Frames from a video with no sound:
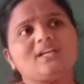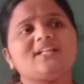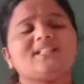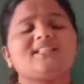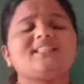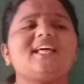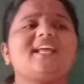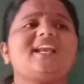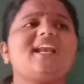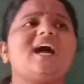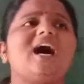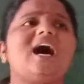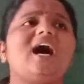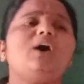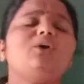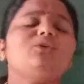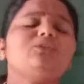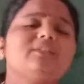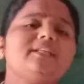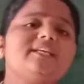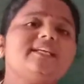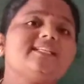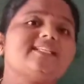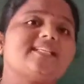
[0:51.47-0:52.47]
Then
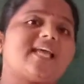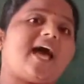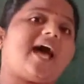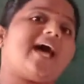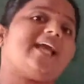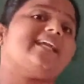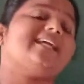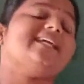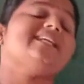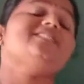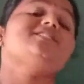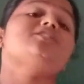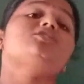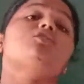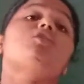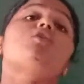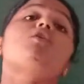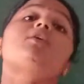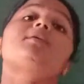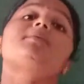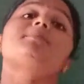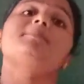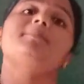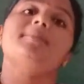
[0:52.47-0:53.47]
how these organs
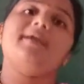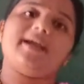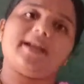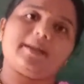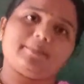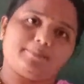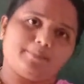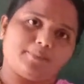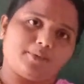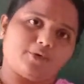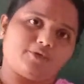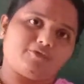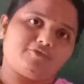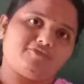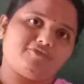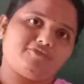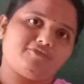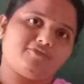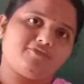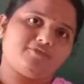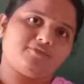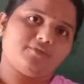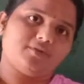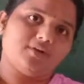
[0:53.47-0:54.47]
are made up
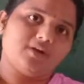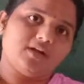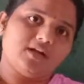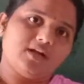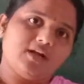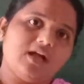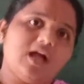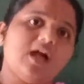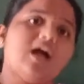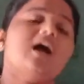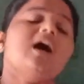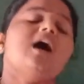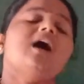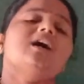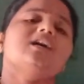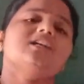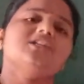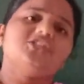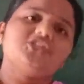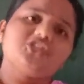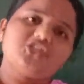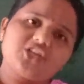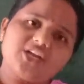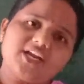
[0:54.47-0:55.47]
of?
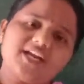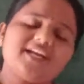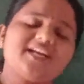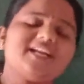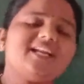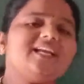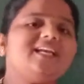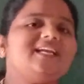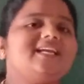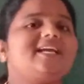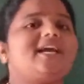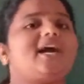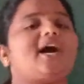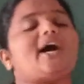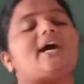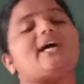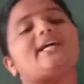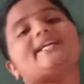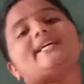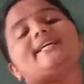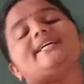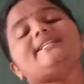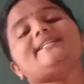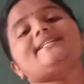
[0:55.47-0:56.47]
Generally,
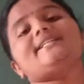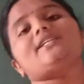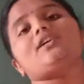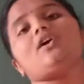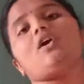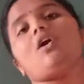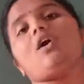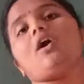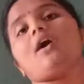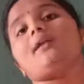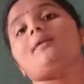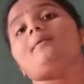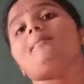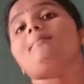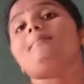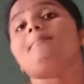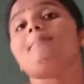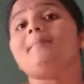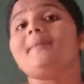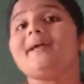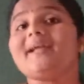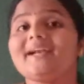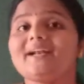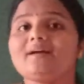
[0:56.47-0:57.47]
organs are
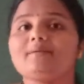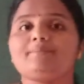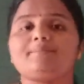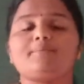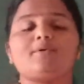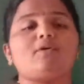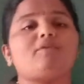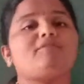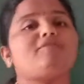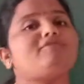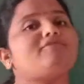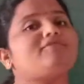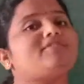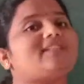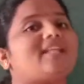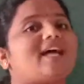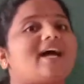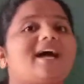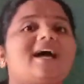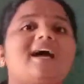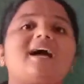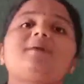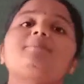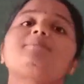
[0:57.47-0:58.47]
made up of with the
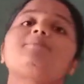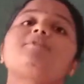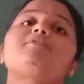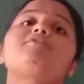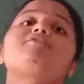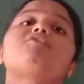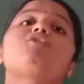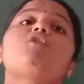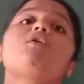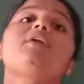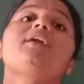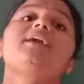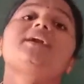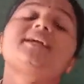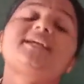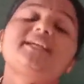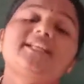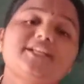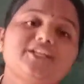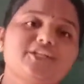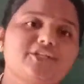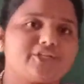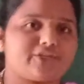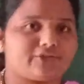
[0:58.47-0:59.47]
help of what?
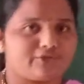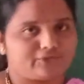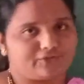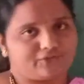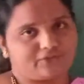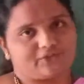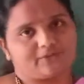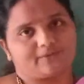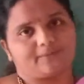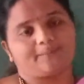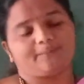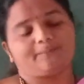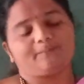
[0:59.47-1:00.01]
Tissues.